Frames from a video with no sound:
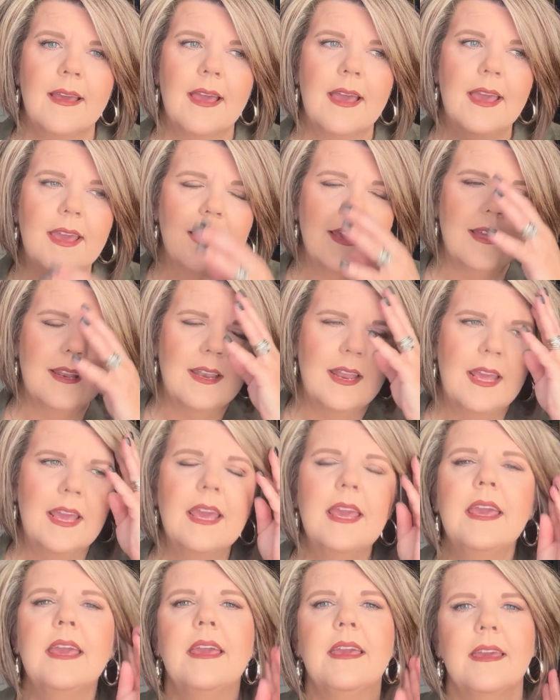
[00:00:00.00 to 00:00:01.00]
And
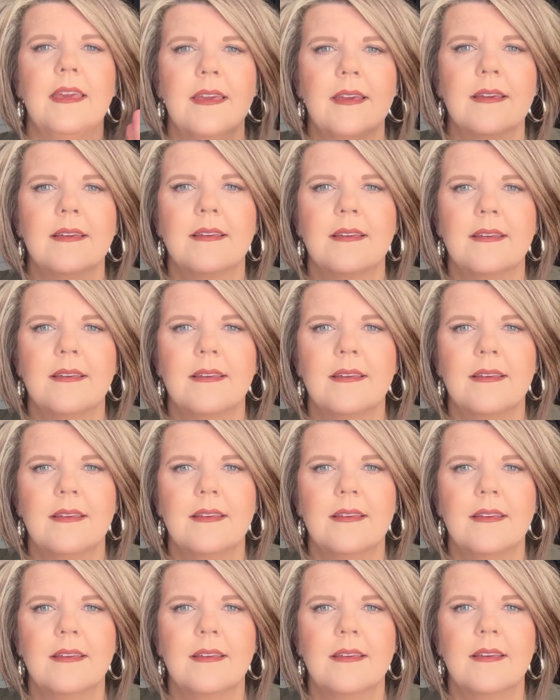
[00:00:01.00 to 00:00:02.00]
He
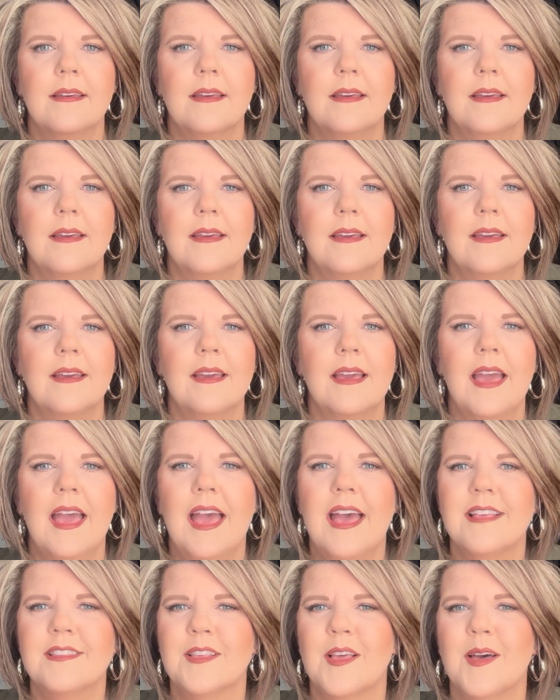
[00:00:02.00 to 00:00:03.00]

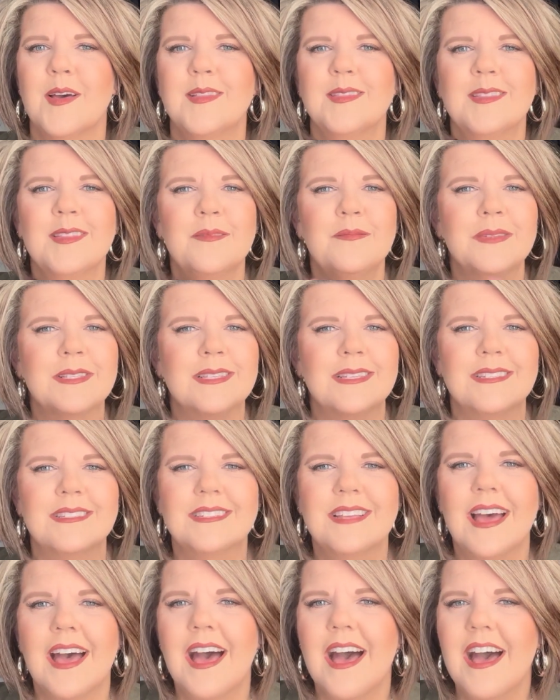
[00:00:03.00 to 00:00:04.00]
has unlimited
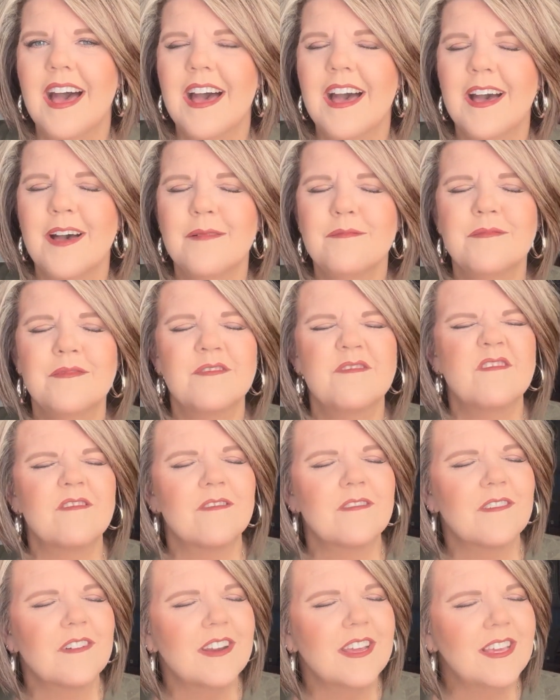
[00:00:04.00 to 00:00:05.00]
time,
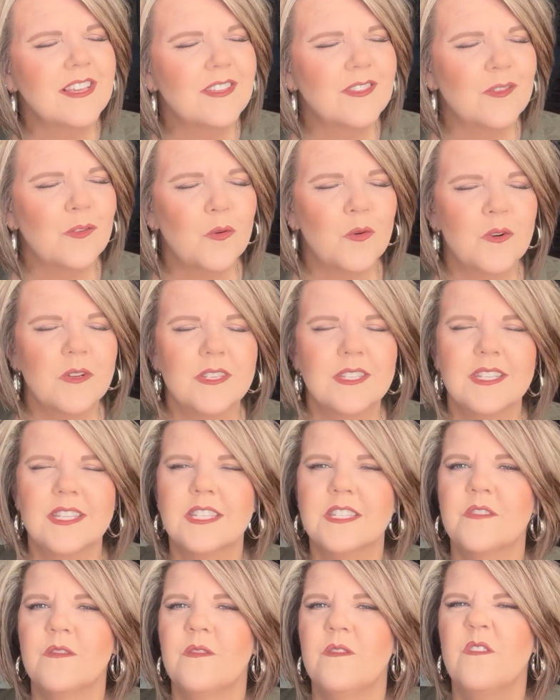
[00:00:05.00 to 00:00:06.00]

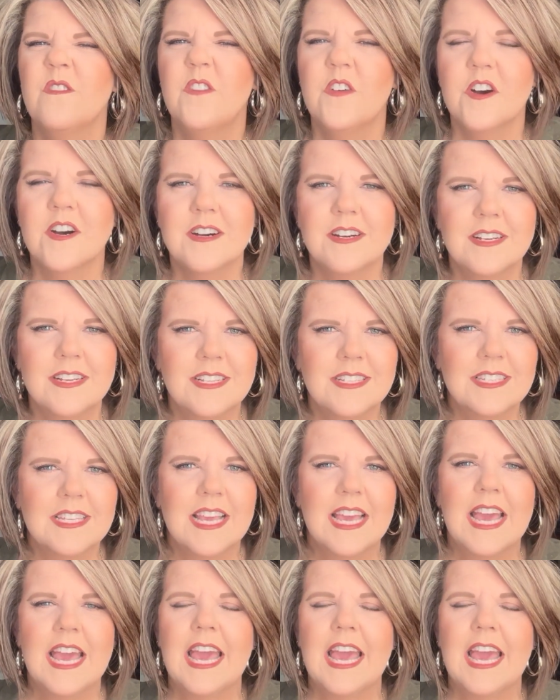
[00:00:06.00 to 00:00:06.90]
resources, funds.